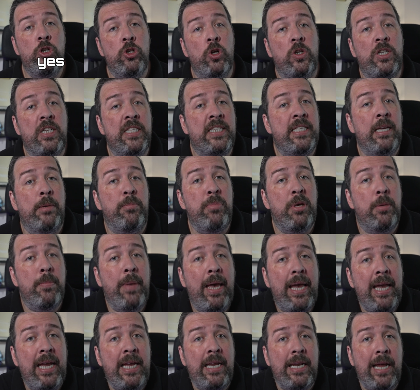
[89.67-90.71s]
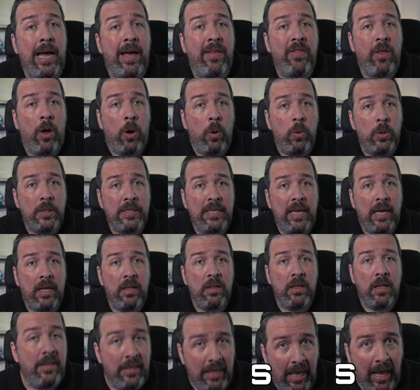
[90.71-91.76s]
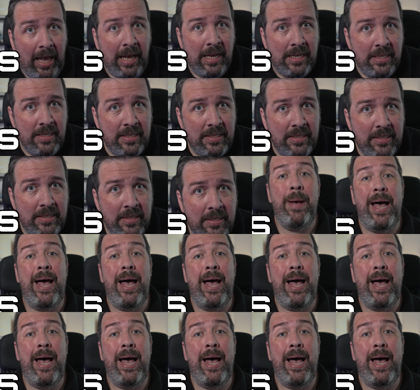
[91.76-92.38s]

Should you tip your maid at the hotel? Yes.